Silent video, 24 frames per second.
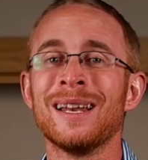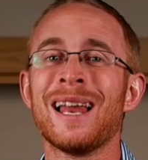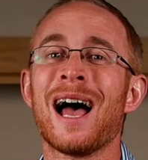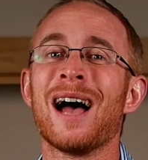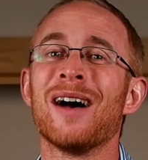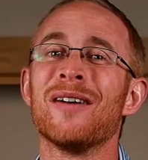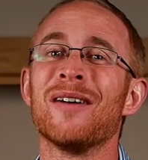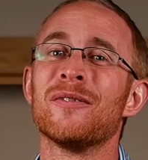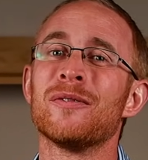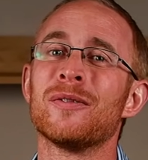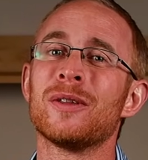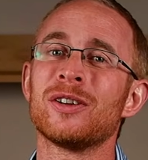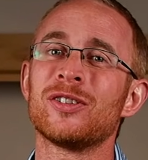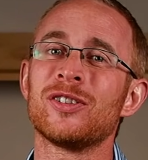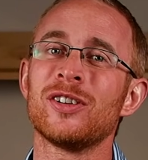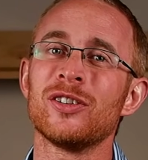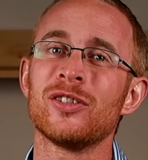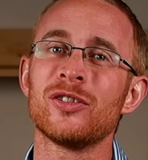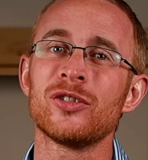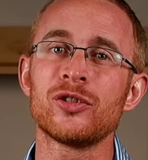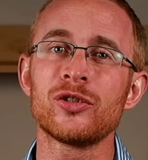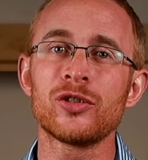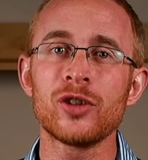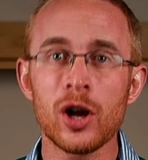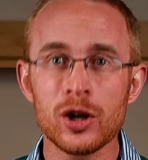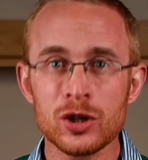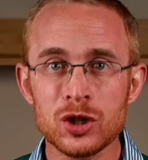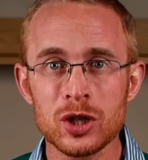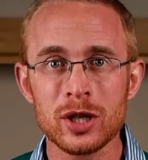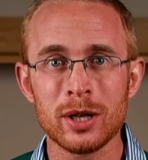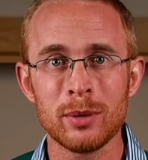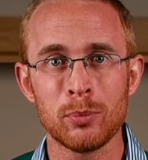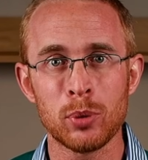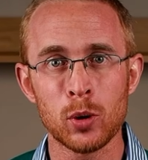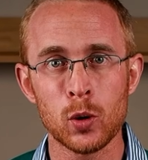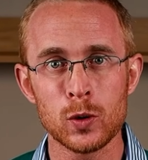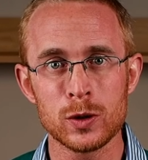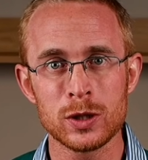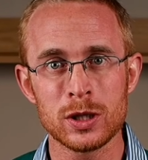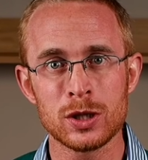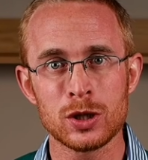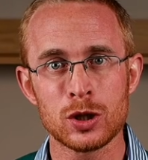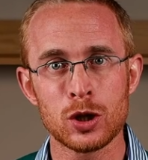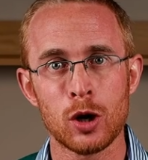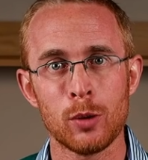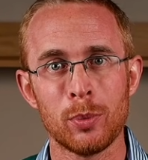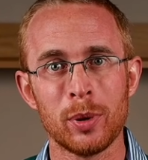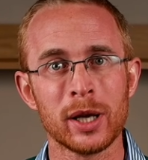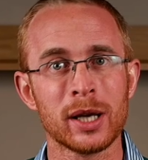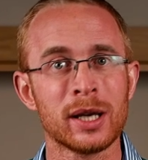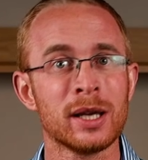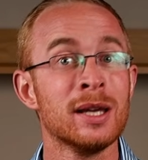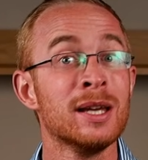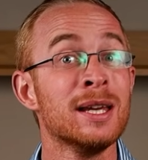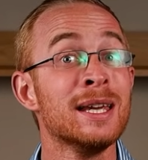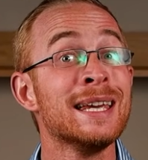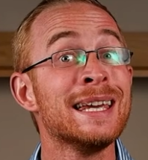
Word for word: Now, this is such an important topic.